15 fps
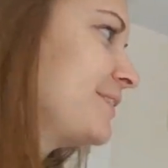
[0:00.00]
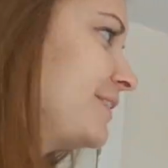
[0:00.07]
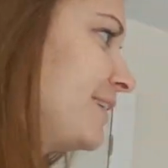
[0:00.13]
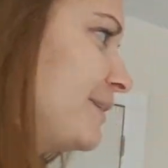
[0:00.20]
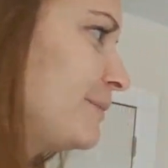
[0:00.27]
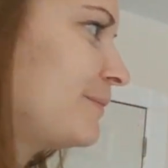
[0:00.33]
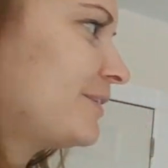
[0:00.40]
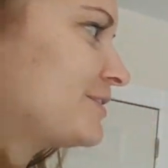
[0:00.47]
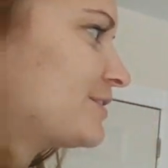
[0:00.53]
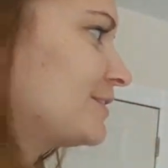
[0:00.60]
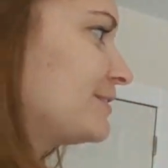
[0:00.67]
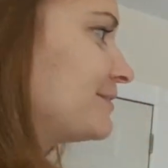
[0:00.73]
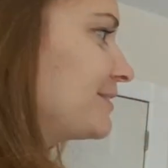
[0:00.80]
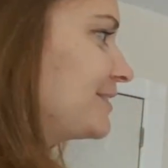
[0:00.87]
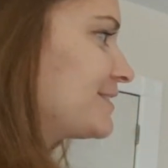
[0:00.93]
and I probably should
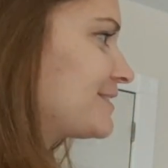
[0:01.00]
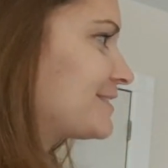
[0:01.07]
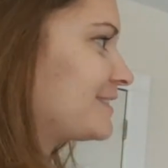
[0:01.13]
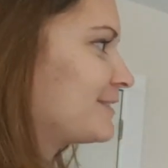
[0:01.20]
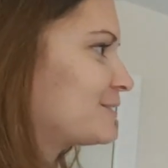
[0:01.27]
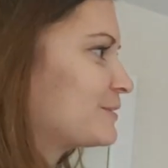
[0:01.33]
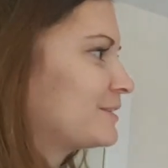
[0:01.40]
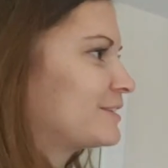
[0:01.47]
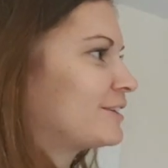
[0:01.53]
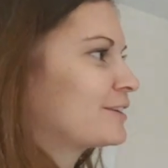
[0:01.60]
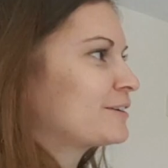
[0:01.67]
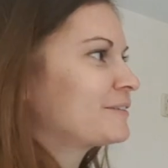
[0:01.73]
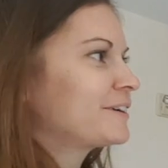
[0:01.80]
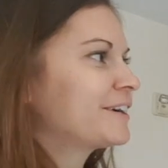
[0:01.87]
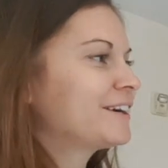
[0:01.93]
have because now it's really dark
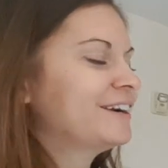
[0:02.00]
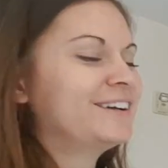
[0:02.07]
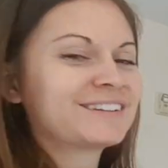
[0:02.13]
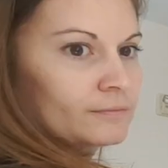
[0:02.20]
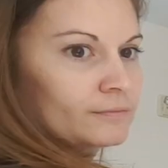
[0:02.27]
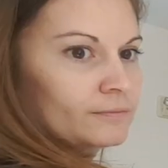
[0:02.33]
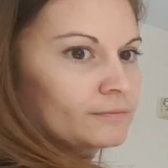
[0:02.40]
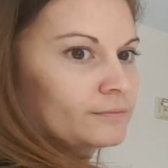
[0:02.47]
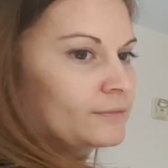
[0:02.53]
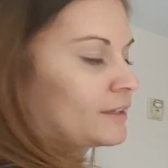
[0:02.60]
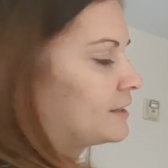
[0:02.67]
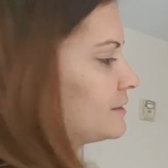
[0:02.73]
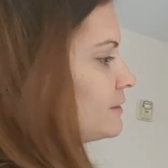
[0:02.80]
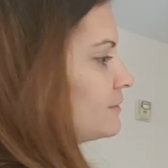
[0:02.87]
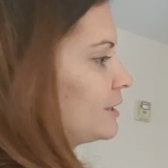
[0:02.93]
over here.
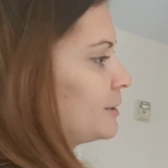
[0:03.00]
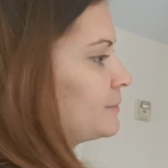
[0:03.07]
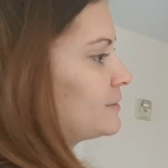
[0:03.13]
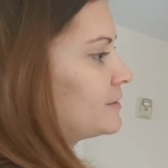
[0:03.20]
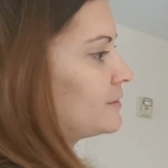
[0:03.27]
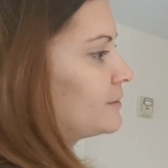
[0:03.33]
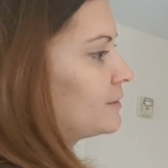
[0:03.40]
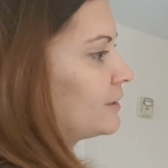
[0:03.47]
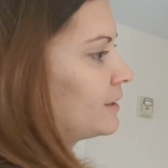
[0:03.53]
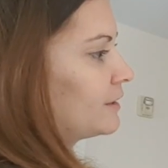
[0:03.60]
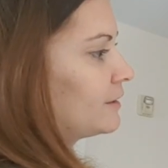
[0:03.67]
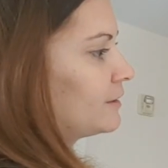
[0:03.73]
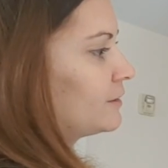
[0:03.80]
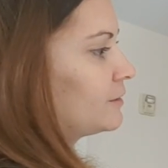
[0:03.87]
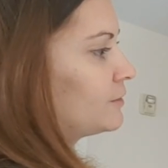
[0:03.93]
Sometimes
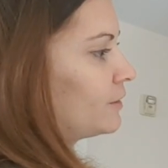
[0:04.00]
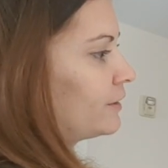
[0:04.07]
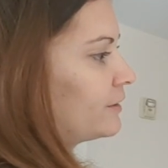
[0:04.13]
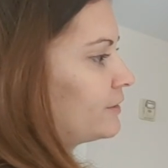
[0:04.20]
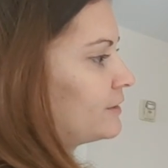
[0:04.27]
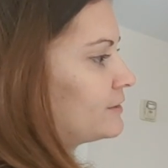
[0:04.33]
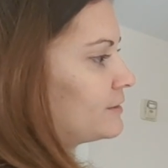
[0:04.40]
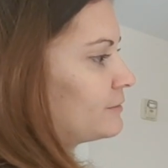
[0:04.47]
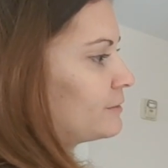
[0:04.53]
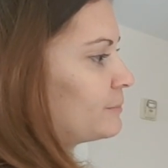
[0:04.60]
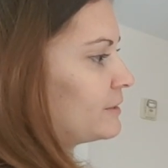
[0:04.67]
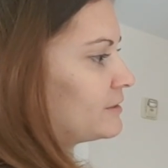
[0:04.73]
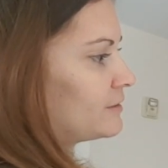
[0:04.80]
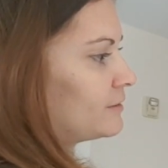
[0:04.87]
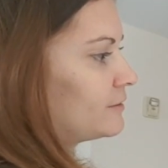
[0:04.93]
drawing things in with
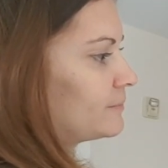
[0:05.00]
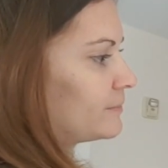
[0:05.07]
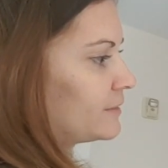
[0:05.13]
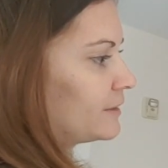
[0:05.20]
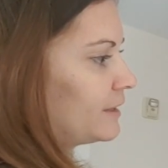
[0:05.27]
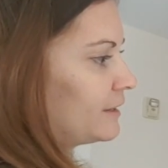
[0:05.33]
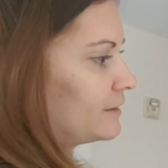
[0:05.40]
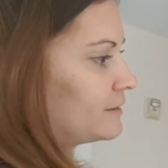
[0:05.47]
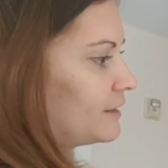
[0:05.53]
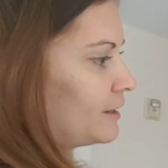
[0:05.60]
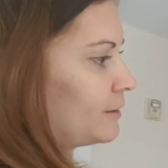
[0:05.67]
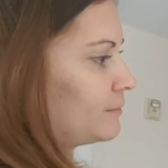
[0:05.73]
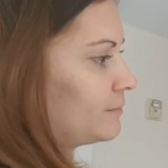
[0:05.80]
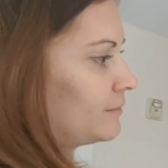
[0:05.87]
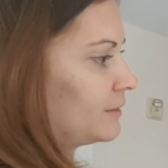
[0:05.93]
pencil ahead of
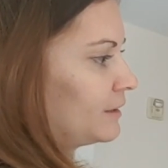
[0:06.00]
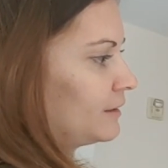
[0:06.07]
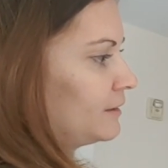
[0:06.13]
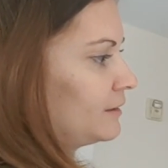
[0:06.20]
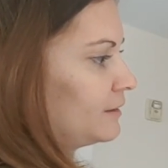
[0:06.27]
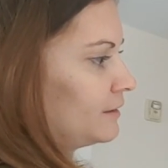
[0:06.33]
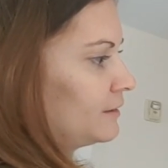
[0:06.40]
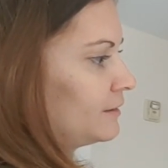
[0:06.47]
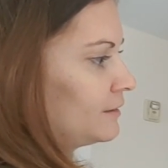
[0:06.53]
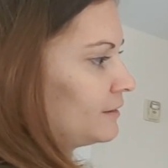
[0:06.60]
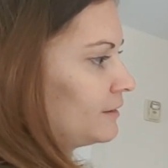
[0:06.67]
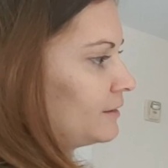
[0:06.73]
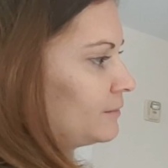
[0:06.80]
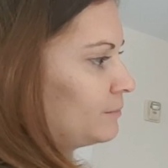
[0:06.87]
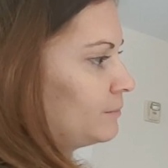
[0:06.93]
time
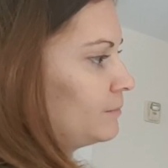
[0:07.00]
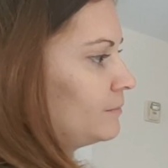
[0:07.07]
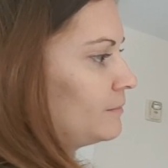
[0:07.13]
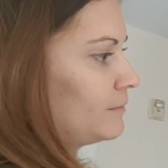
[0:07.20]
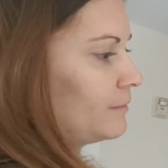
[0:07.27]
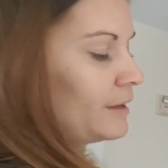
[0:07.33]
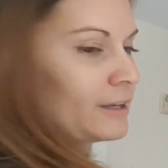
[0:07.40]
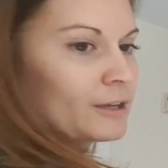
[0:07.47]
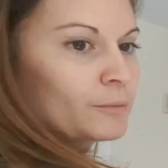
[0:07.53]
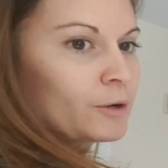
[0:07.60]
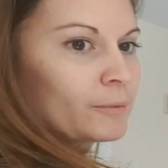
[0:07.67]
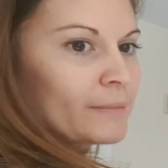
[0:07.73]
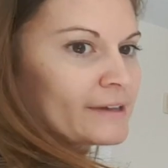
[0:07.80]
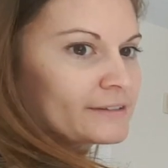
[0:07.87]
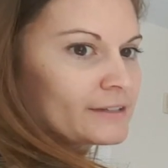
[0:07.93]
can make it more
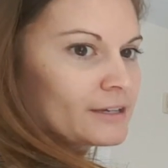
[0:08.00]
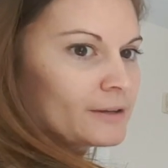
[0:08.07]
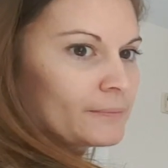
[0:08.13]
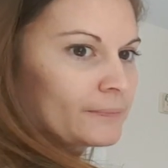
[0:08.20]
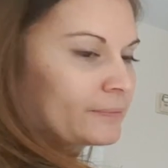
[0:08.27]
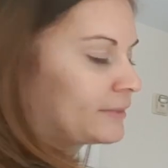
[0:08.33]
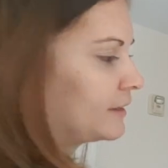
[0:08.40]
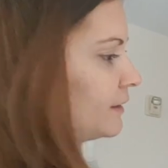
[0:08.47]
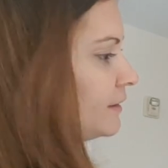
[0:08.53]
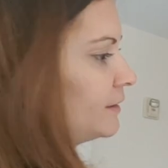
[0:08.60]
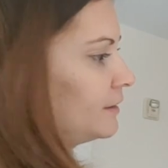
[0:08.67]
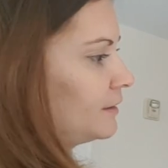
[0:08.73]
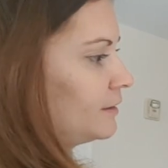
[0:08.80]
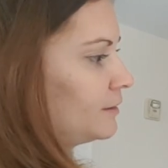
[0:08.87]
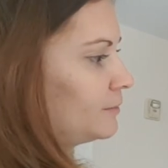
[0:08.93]
messy
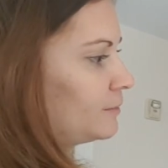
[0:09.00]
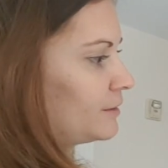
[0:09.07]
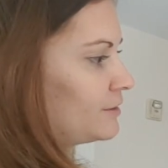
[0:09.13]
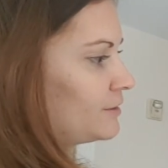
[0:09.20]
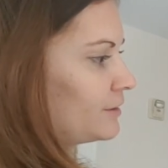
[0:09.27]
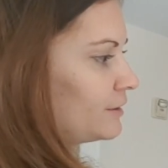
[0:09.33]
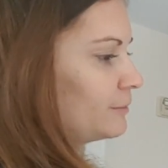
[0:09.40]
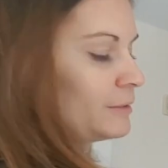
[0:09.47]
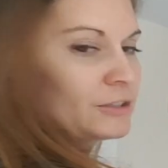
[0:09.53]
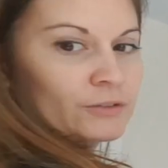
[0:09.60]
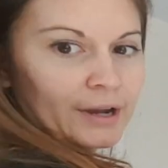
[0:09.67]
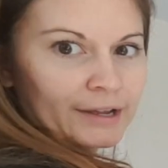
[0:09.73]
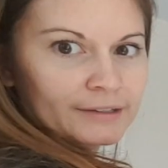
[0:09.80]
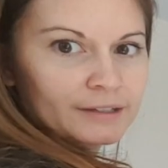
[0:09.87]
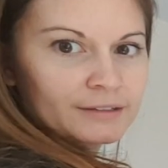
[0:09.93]
because you're going to be
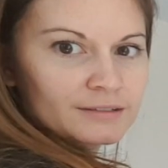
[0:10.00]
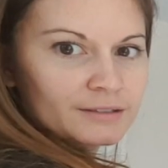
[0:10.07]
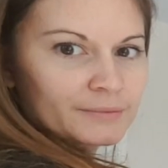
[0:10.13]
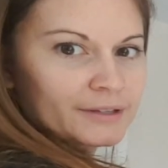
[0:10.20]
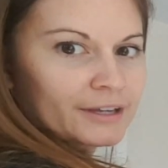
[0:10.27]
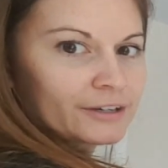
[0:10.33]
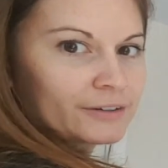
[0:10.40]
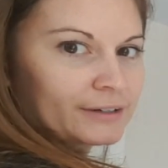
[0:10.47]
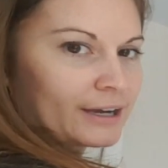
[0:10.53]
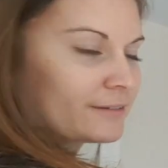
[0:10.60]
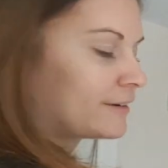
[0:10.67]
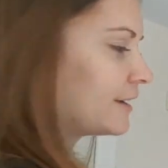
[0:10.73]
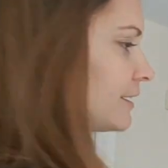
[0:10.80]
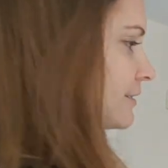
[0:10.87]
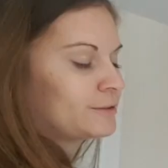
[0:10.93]
dragging some of that
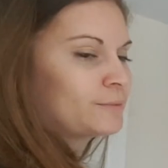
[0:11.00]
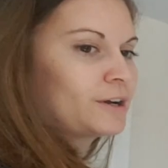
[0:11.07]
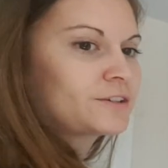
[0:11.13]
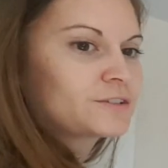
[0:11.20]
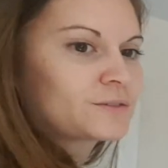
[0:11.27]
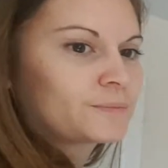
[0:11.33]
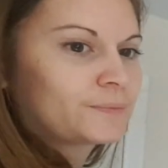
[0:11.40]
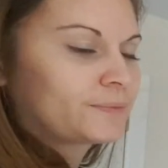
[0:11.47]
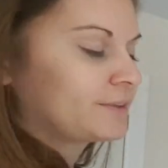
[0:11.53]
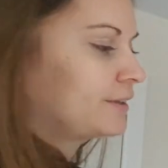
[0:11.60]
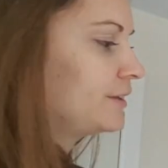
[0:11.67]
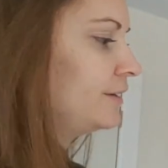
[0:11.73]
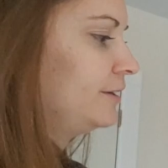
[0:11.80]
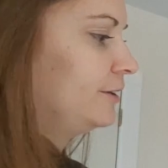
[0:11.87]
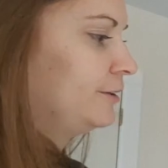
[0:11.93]
graphite in your brush.
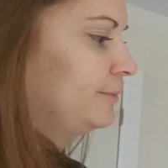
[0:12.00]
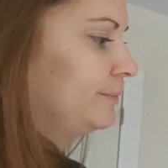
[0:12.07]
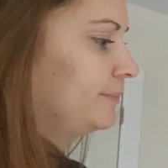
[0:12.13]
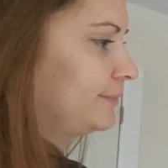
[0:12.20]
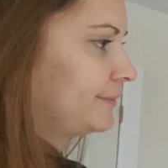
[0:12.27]
I